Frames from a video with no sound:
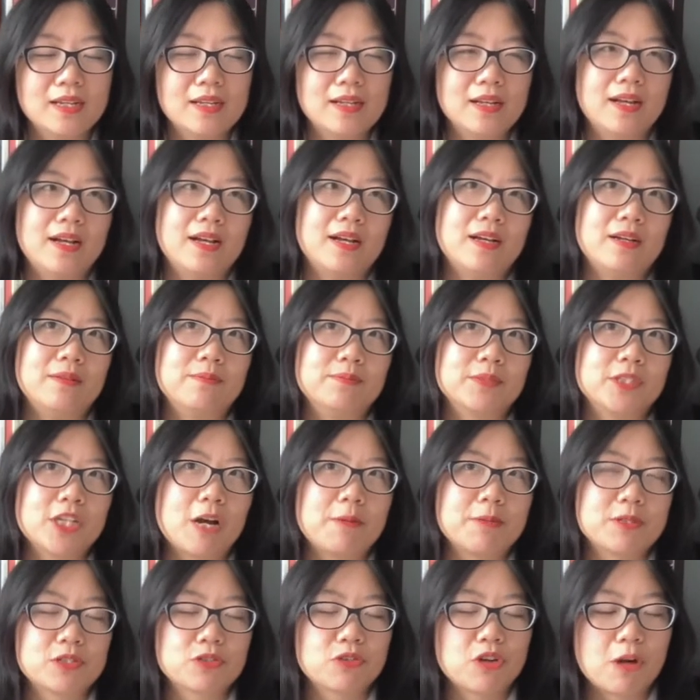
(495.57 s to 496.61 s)
um,
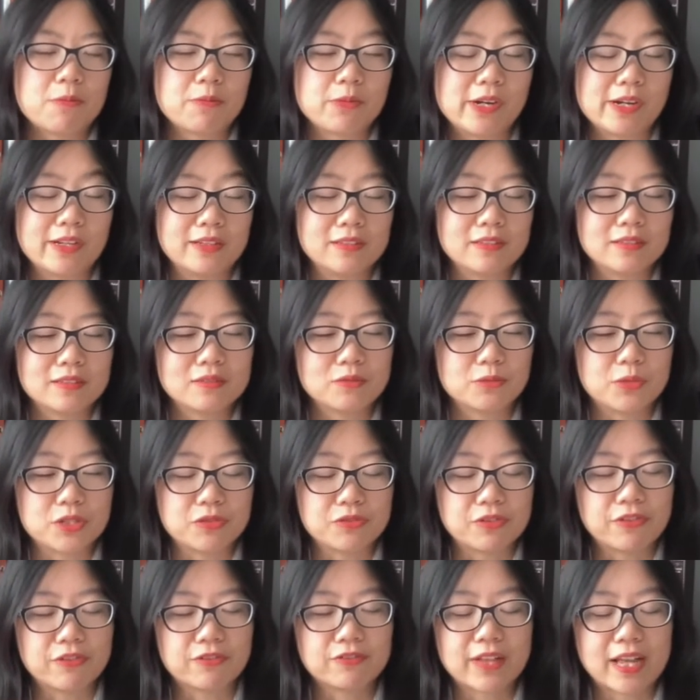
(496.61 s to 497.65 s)
Thomas Cromwell was
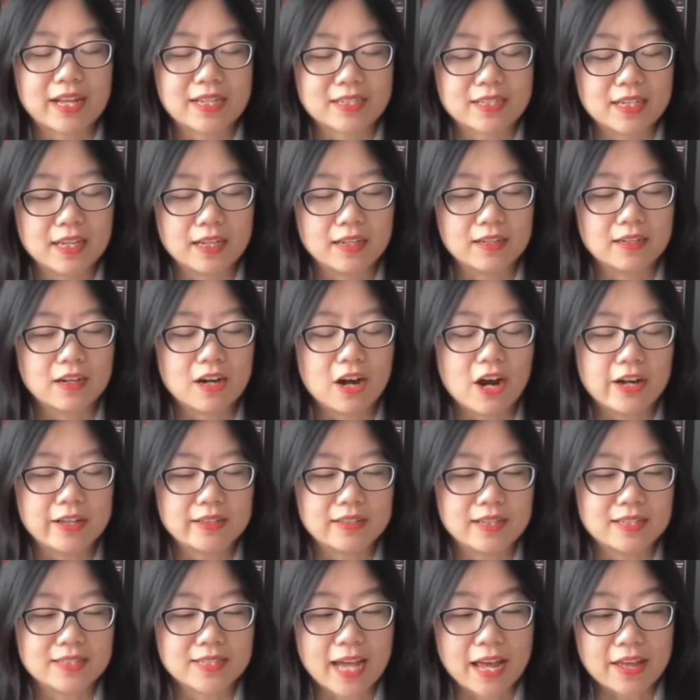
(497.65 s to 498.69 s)
reflecting on
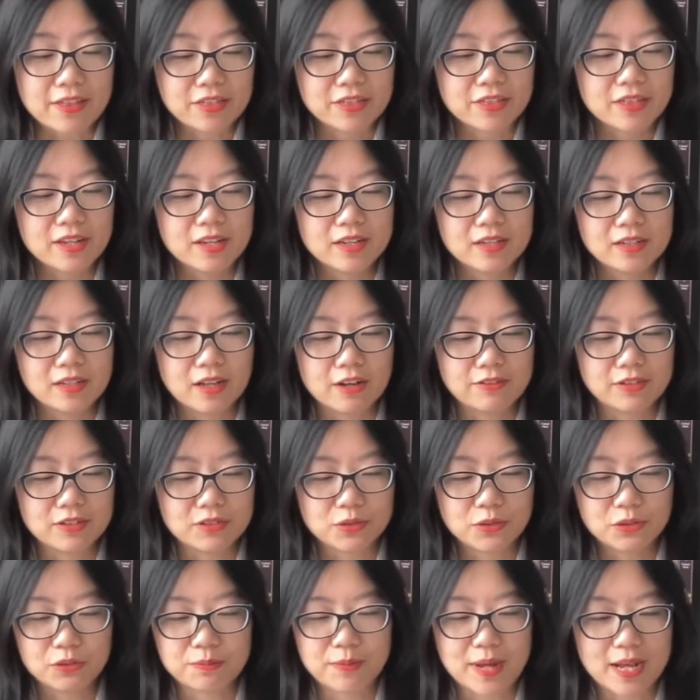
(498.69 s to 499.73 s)
the death of his
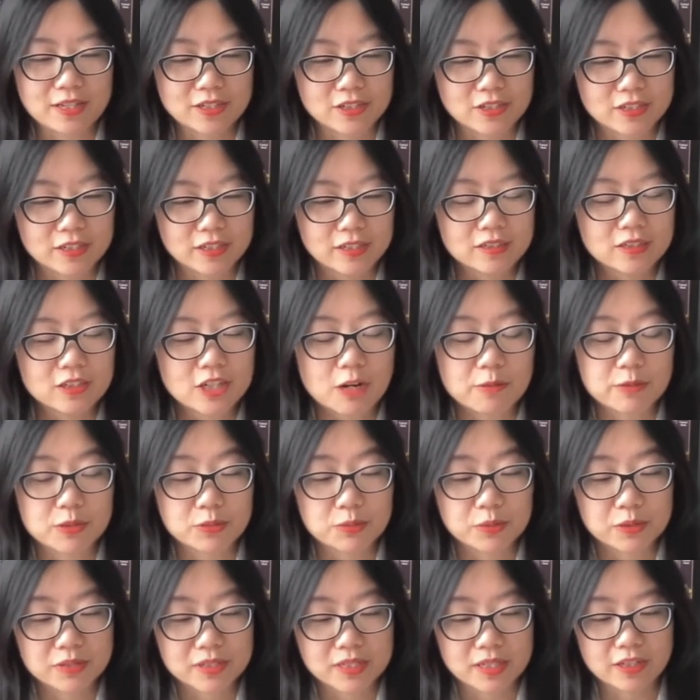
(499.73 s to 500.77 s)
old master, Thomas
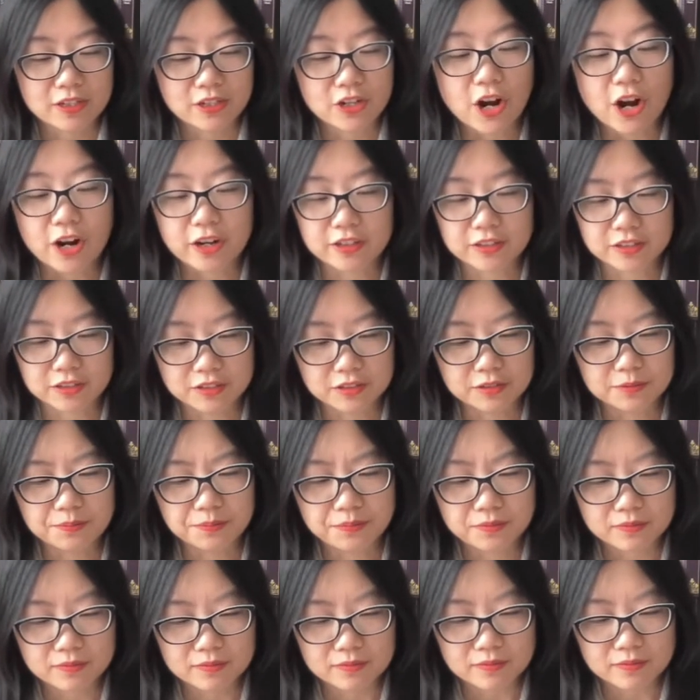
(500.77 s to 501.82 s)
Wolsey, the cardinal.
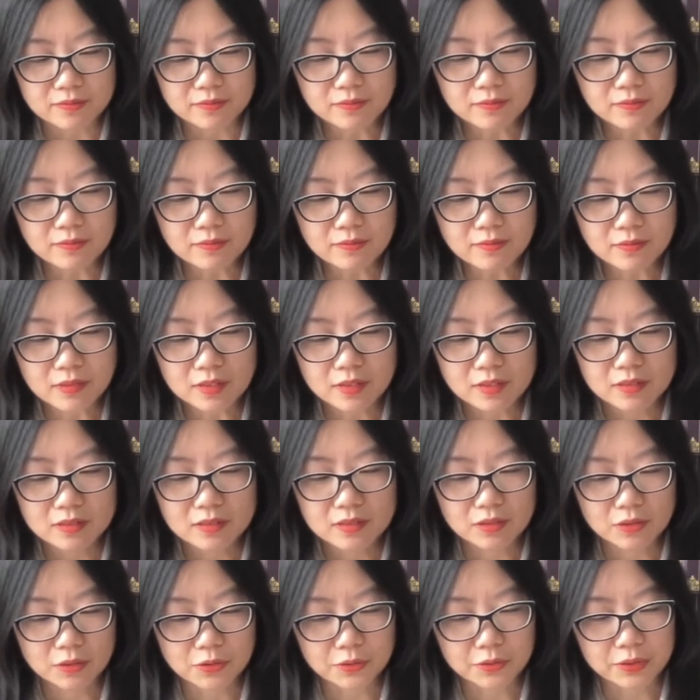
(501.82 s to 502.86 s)

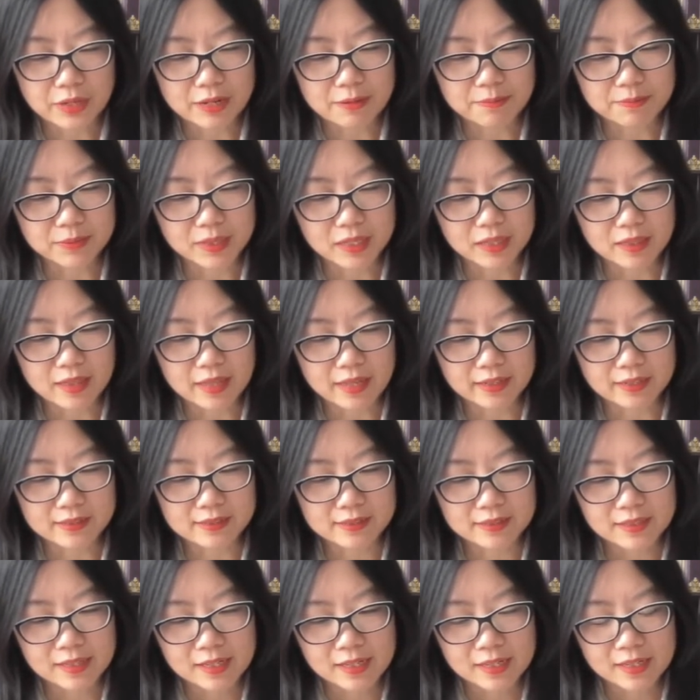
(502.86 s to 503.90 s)
So um, he
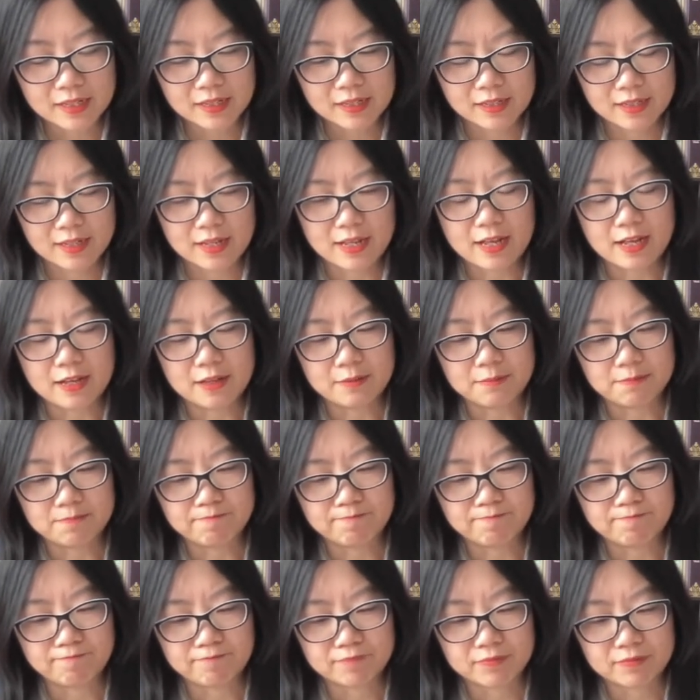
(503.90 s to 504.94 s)
thinks.
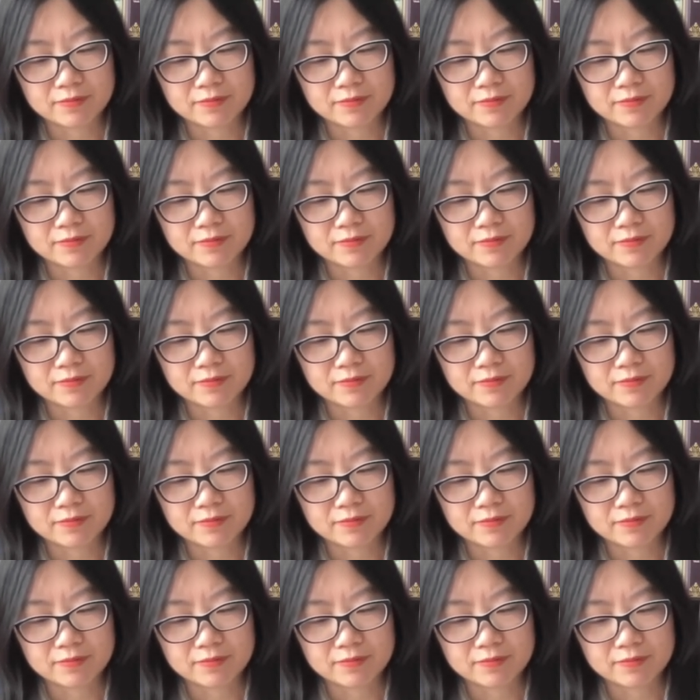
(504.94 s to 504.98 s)
Um,